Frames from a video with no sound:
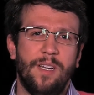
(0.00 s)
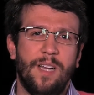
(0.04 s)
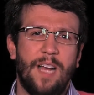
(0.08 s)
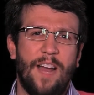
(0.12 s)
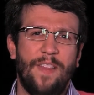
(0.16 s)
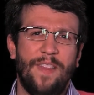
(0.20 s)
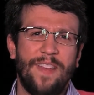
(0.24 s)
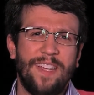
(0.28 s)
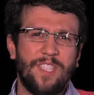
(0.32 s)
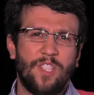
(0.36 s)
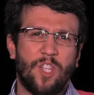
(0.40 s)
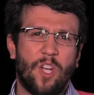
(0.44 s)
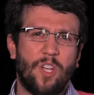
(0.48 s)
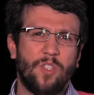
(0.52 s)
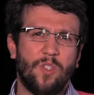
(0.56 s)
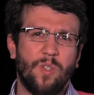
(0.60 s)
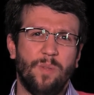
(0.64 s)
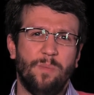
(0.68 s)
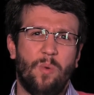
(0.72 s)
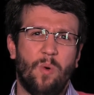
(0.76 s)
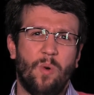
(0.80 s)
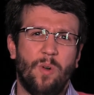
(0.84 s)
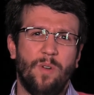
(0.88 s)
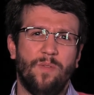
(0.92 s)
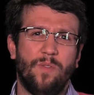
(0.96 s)
I think it's also
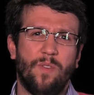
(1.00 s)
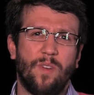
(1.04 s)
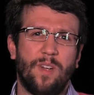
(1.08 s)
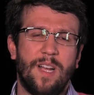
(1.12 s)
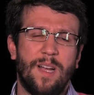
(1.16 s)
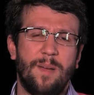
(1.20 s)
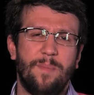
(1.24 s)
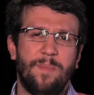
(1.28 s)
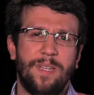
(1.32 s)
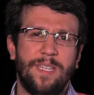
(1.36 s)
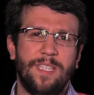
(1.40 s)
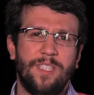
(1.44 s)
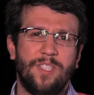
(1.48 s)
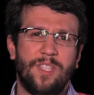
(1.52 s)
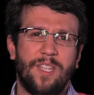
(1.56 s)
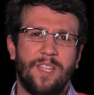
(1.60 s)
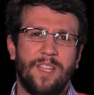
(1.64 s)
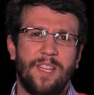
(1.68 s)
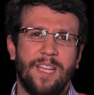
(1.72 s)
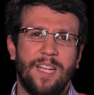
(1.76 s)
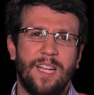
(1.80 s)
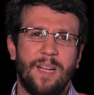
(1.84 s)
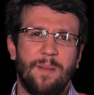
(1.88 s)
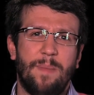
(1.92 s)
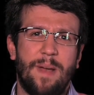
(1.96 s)
important for companies to
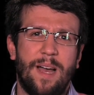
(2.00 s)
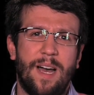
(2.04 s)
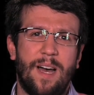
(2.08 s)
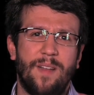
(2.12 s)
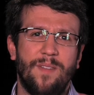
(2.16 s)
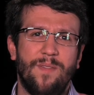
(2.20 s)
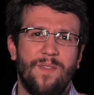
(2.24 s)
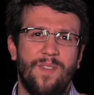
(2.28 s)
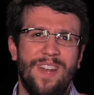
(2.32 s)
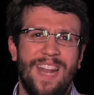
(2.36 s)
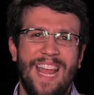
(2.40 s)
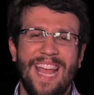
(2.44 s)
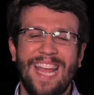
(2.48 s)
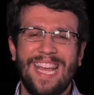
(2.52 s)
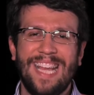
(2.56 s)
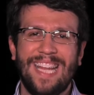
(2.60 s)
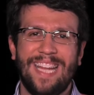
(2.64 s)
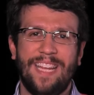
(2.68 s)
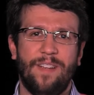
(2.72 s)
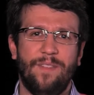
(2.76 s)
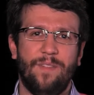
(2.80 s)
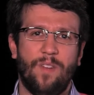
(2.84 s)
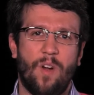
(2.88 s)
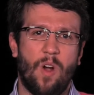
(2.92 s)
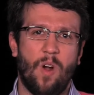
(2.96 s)
think about
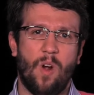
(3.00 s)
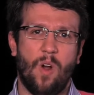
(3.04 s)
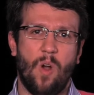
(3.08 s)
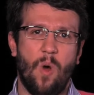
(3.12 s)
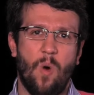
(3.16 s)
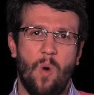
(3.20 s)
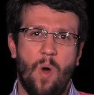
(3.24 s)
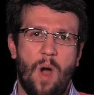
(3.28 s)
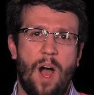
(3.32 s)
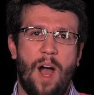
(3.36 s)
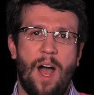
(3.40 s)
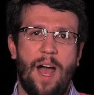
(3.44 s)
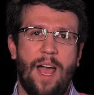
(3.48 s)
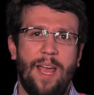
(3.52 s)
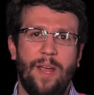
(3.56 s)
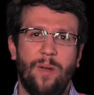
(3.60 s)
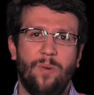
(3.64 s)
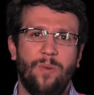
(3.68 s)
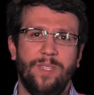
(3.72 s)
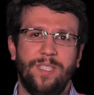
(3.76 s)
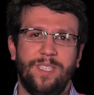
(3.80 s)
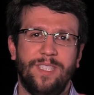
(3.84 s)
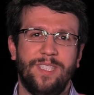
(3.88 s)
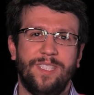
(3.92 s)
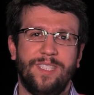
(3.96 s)
negative ROI,
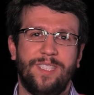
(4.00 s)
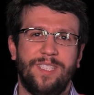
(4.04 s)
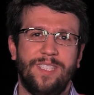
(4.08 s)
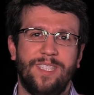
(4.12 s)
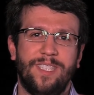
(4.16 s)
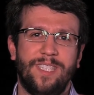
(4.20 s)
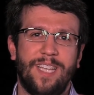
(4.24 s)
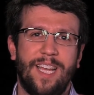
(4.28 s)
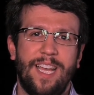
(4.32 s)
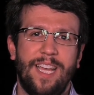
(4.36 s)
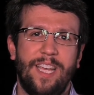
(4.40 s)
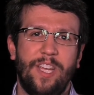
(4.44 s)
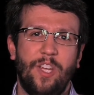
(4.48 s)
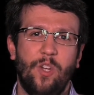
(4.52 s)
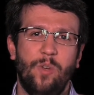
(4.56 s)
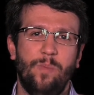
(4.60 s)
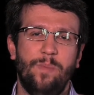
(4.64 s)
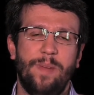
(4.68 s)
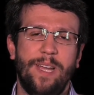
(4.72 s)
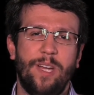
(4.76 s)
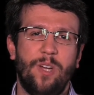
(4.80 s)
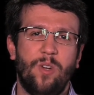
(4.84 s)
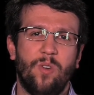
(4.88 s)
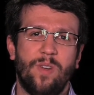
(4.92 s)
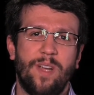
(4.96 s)
which is to say you
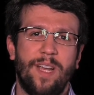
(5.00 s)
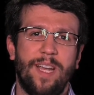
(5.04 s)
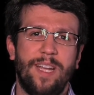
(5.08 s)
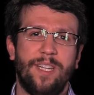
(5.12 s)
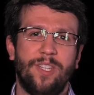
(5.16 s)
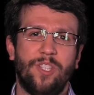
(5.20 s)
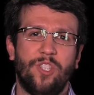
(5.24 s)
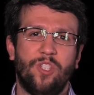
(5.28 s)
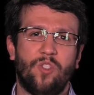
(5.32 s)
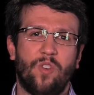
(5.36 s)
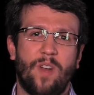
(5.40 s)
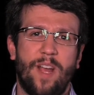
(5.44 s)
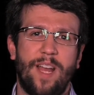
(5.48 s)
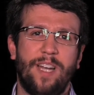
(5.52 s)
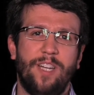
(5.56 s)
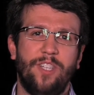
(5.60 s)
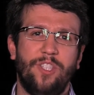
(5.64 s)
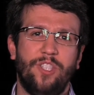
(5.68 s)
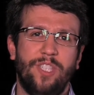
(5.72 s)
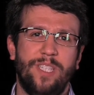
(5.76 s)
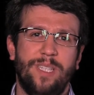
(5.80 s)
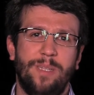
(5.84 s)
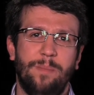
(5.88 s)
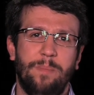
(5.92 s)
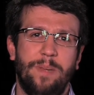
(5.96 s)
may create a
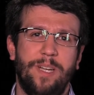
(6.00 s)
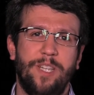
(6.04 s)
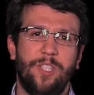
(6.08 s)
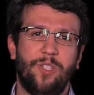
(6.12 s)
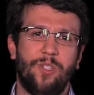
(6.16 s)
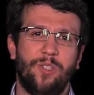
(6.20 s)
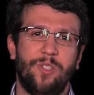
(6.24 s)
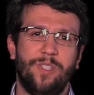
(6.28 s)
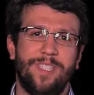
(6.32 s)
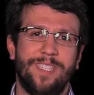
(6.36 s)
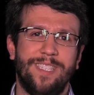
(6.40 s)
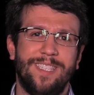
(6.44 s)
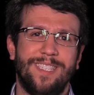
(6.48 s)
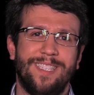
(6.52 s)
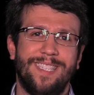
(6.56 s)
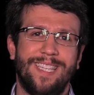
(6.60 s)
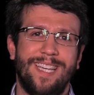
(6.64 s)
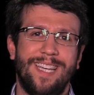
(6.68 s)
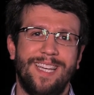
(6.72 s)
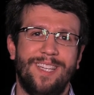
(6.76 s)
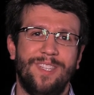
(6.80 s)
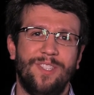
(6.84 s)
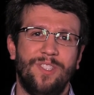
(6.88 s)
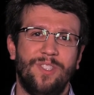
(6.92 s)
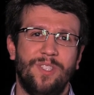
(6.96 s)
strategy and measure
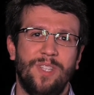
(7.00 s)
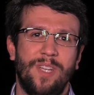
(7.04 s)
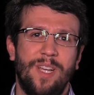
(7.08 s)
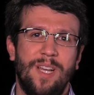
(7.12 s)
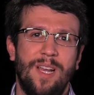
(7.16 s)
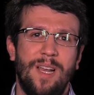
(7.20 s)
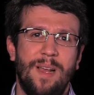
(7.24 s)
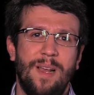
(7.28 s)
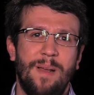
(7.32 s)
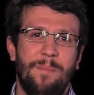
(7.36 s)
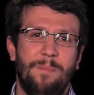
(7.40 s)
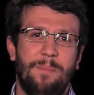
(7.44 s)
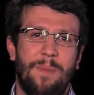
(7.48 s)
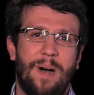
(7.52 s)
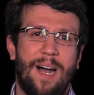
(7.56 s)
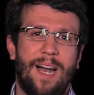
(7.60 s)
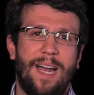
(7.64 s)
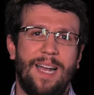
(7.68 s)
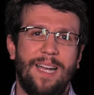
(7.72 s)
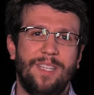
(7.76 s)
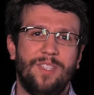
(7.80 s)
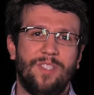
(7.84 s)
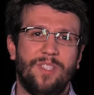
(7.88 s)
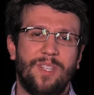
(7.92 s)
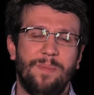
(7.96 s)
success
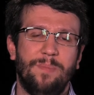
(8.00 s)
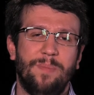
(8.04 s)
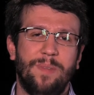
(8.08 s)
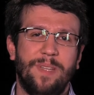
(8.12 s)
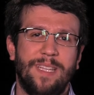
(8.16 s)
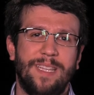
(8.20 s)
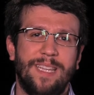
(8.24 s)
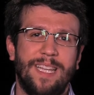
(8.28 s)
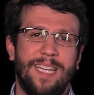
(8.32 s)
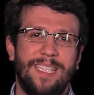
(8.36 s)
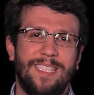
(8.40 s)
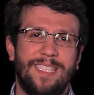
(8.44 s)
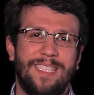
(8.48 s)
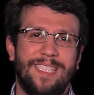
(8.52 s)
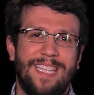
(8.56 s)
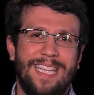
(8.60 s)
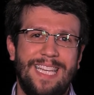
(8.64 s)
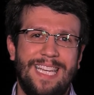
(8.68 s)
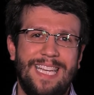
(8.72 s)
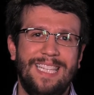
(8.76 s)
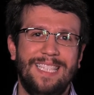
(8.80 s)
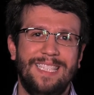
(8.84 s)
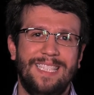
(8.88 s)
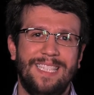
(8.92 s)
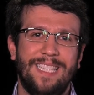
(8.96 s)
by something that's the
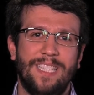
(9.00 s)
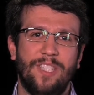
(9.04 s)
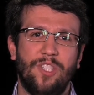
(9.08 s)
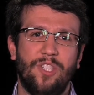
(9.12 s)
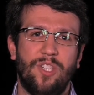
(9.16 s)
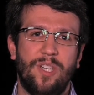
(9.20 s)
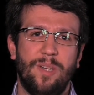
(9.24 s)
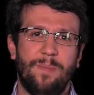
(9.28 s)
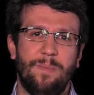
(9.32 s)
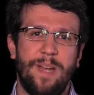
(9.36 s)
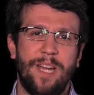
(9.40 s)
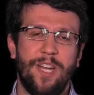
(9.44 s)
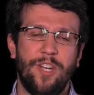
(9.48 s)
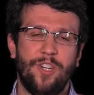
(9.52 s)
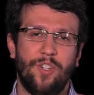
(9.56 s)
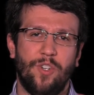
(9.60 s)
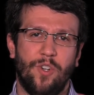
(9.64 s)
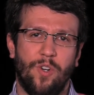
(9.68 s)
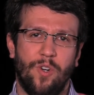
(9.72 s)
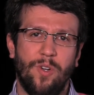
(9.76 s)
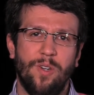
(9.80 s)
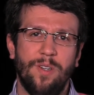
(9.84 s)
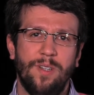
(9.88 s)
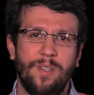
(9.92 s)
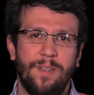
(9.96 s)
easiest to
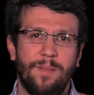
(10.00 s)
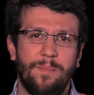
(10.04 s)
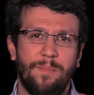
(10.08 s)
measure,